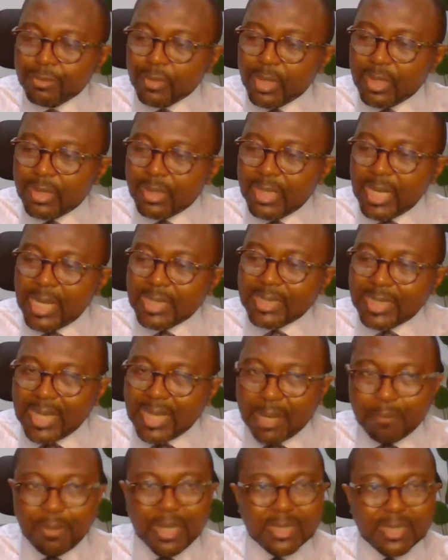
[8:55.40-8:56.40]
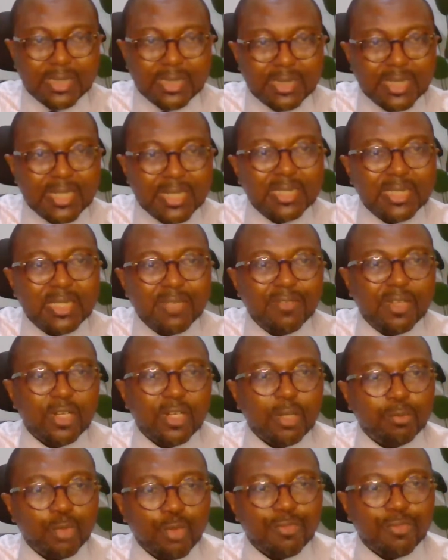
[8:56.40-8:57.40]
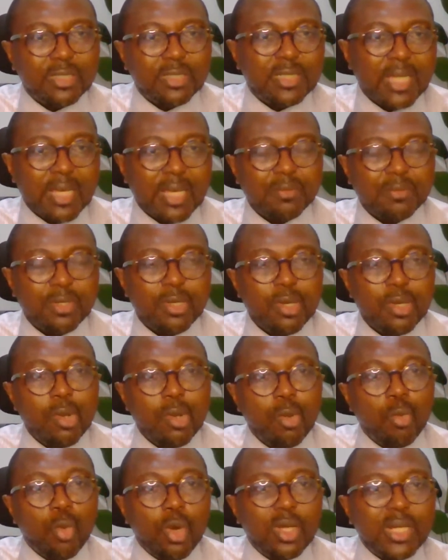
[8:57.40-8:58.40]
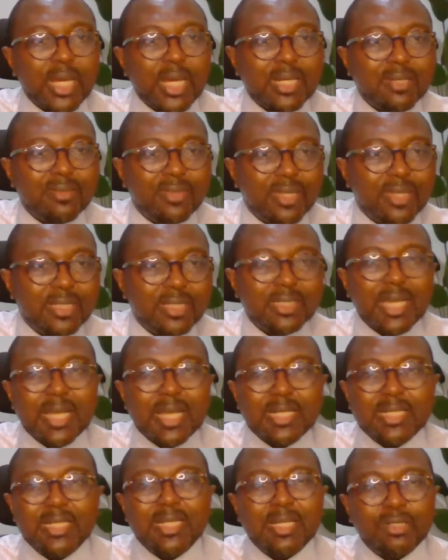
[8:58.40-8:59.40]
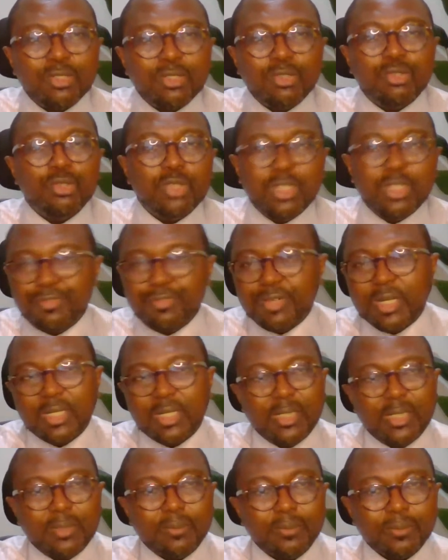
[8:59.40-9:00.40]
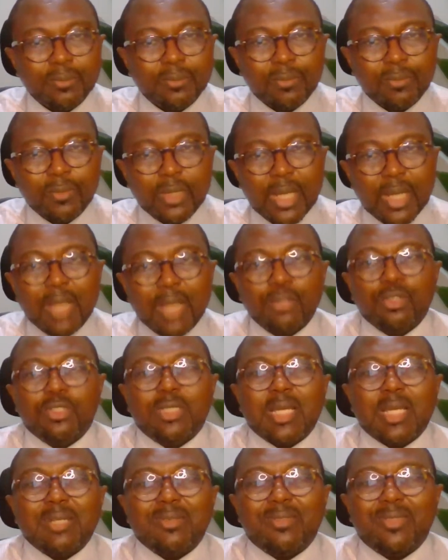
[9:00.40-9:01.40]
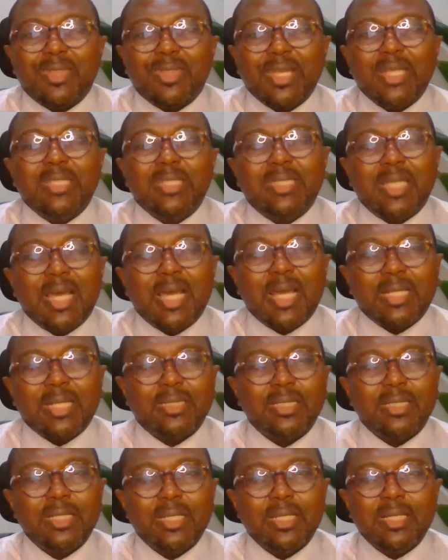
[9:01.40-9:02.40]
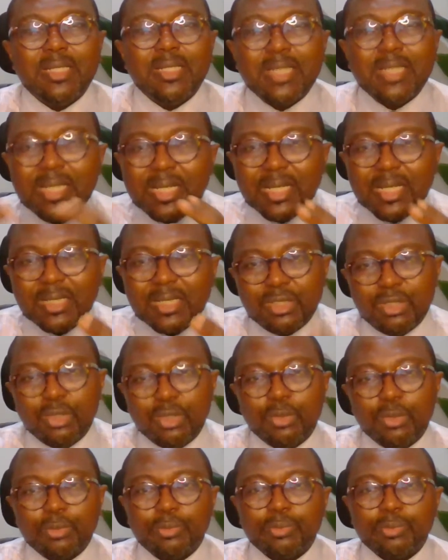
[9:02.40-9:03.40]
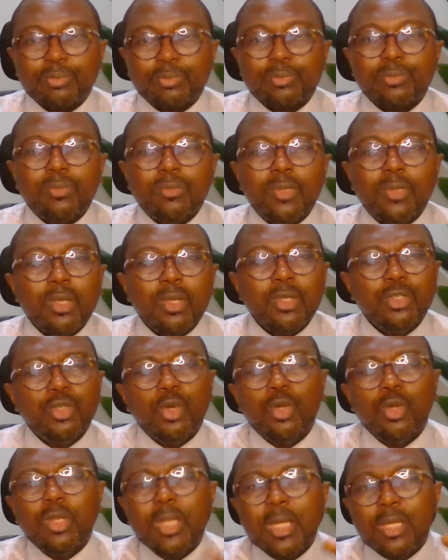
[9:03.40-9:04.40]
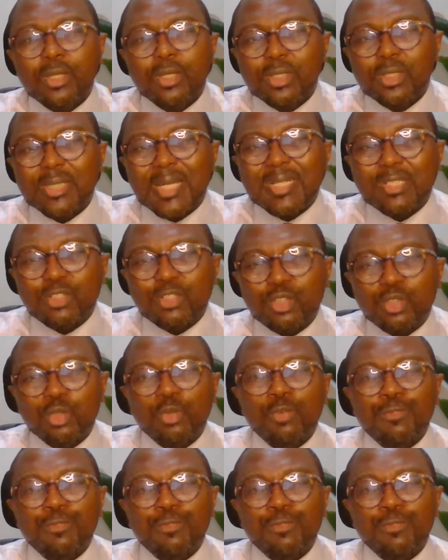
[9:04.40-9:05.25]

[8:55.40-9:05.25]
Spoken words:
that capacity is developed over time? What are the things I needed to do differently? And those are the things that leaders do. So those are the two